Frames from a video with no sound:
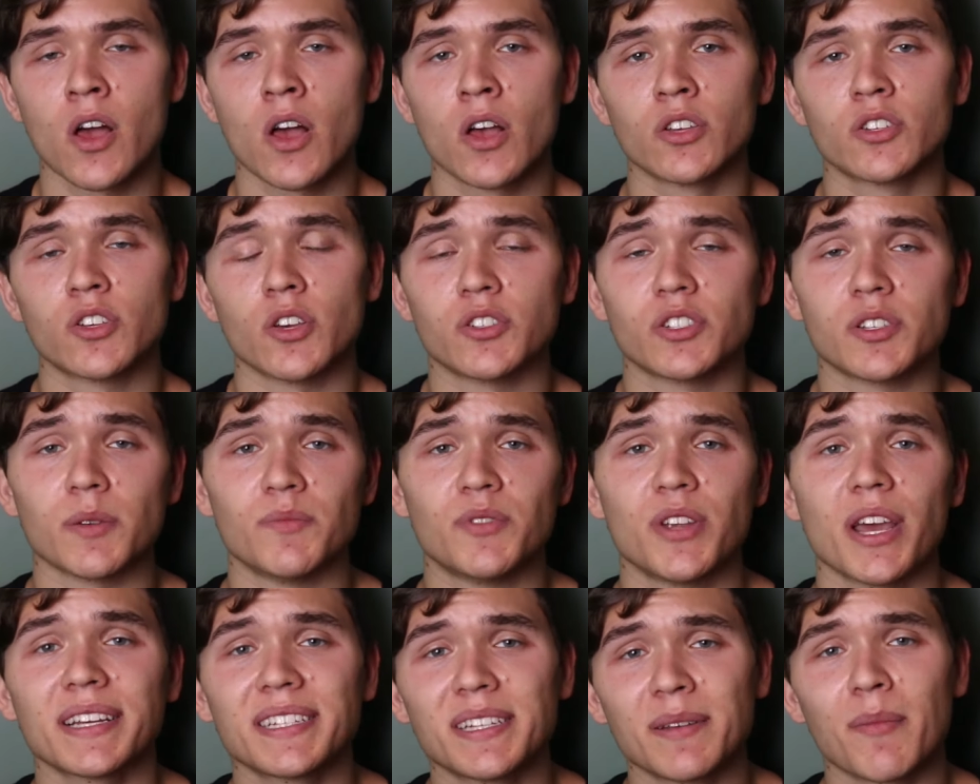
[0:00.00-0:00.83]
So
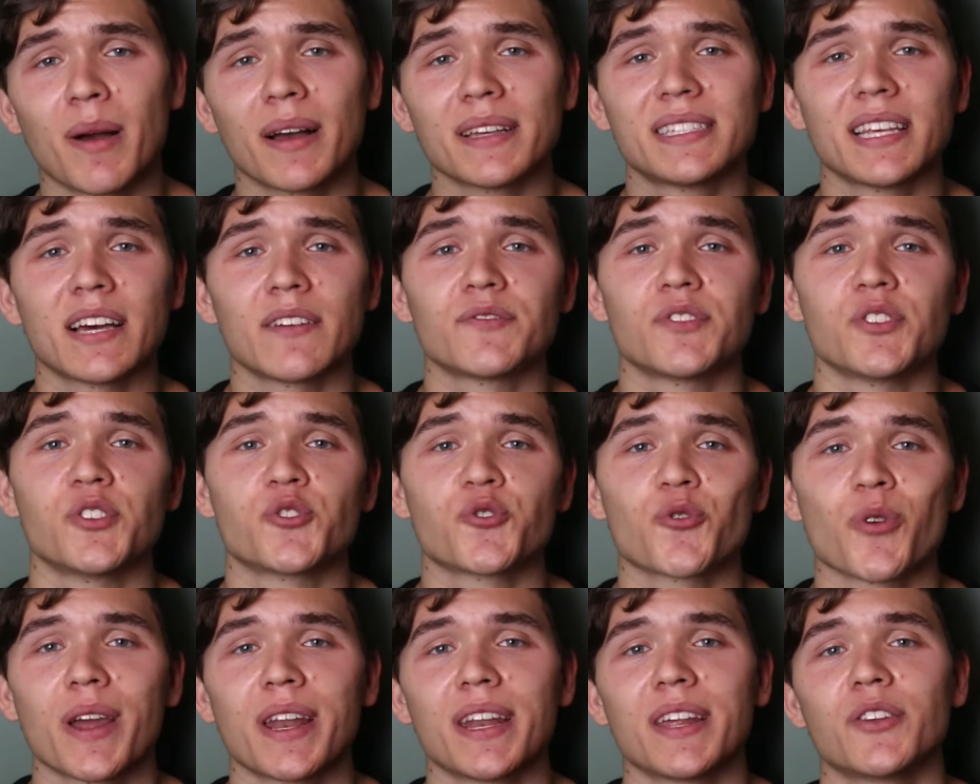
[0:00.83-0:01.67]
subjecting myself to
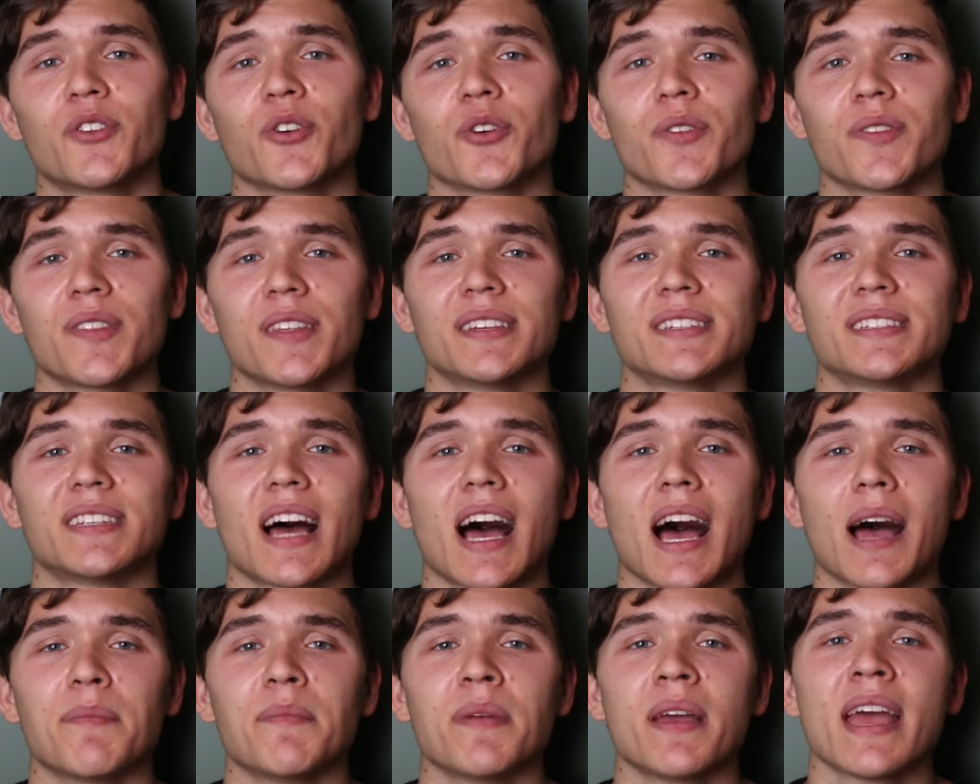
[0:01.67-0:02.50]
training during this
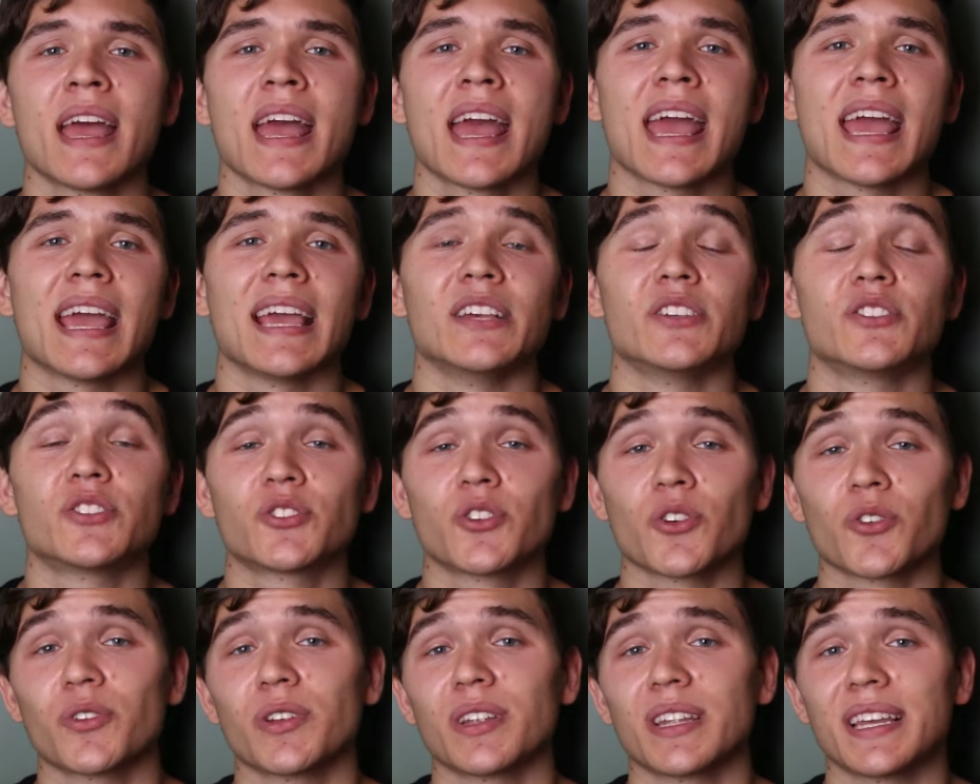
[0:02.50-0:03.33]
time is
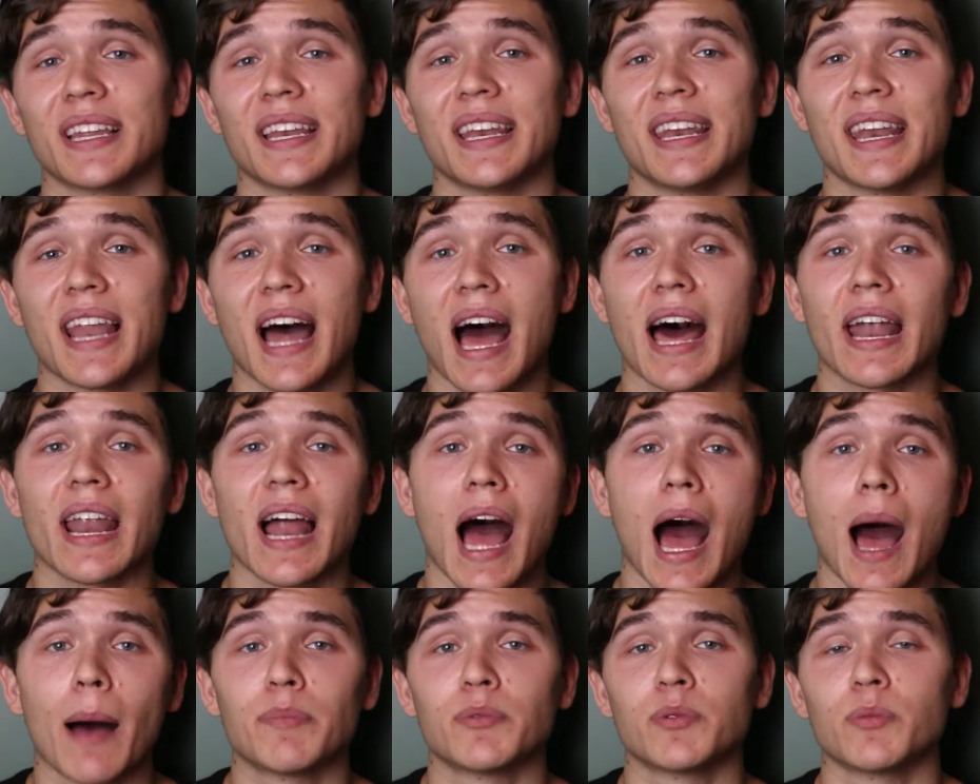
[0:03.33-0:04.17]
certainly not
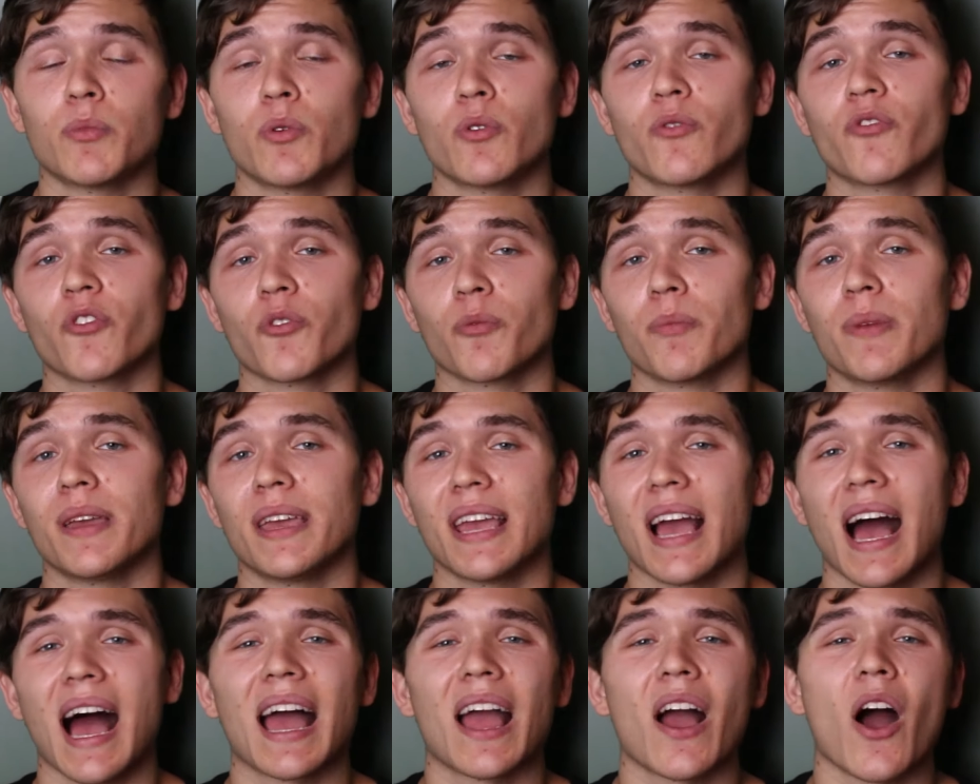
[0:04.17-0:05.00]
optimal for
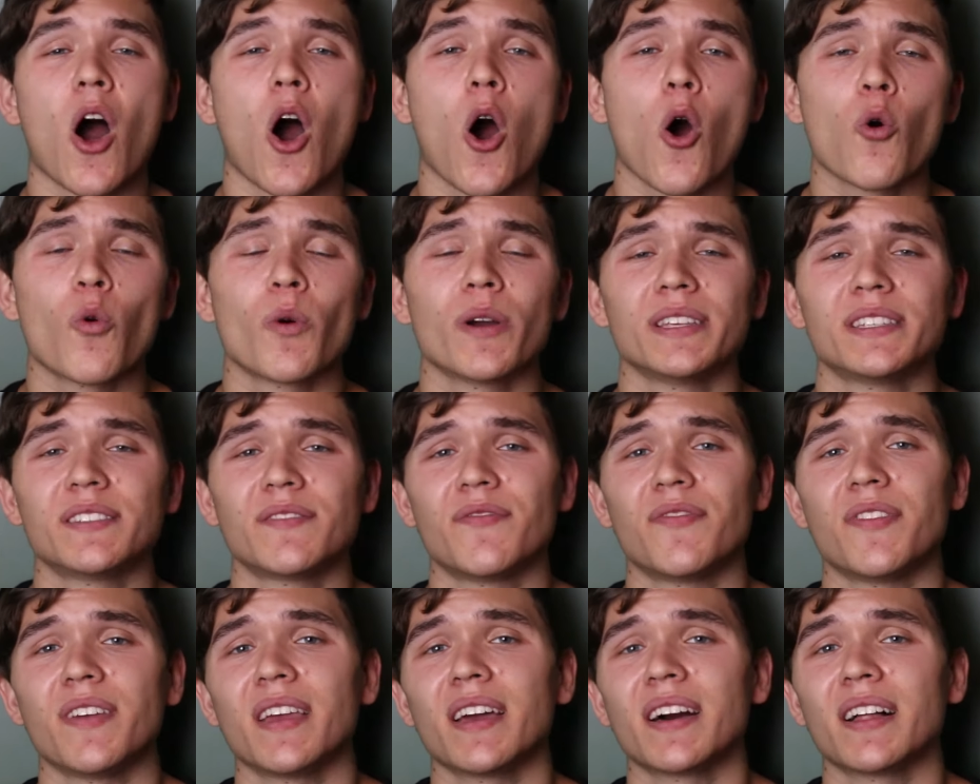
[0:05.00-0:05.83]
me. I always
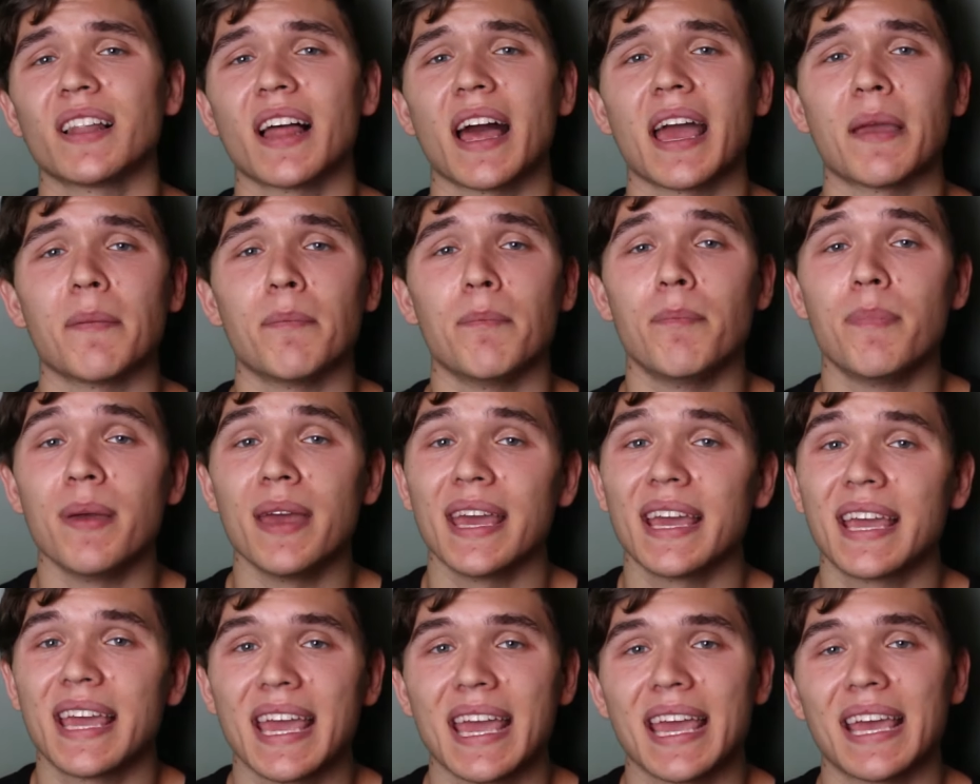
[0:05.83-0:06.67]
feel a
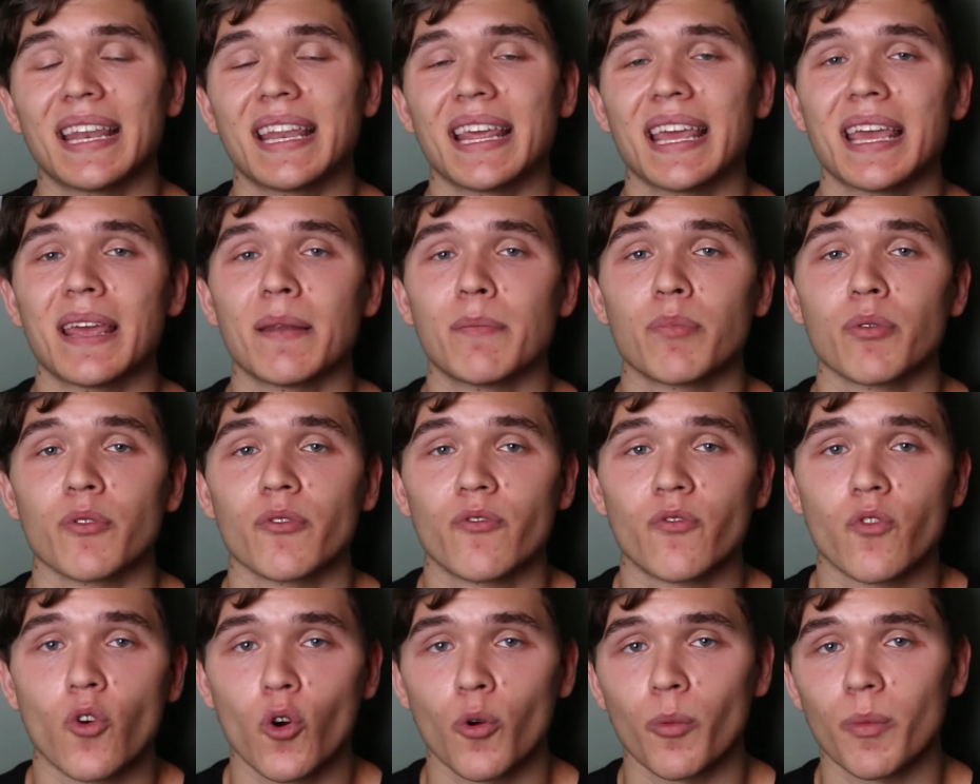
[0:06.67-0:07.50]
big hit in
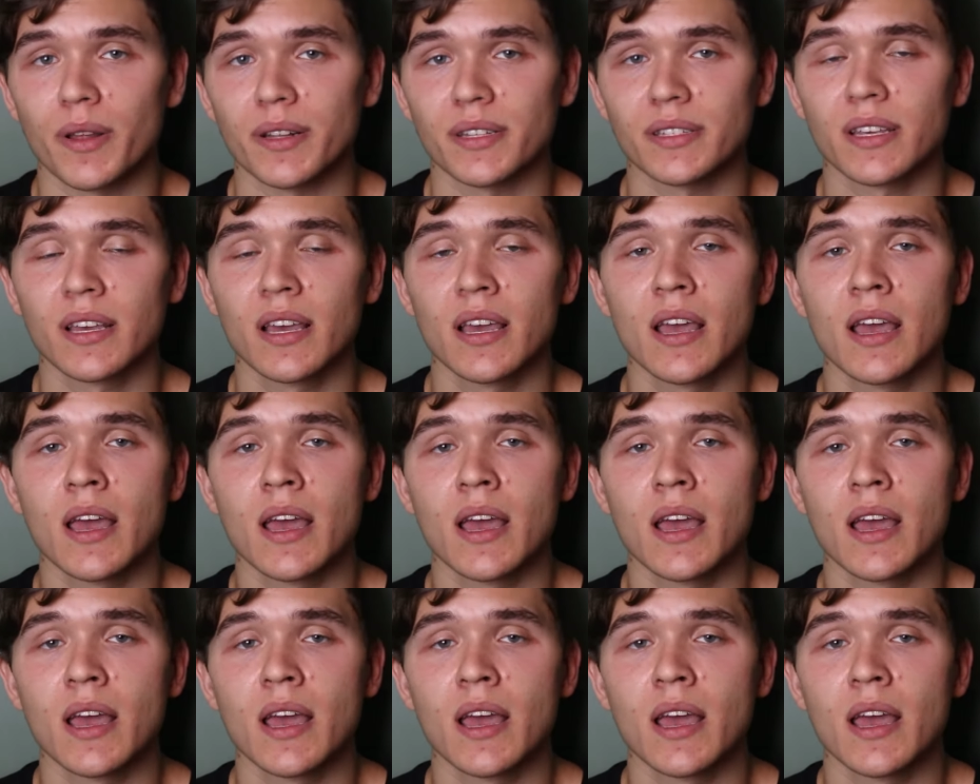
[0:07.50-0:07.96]
performance.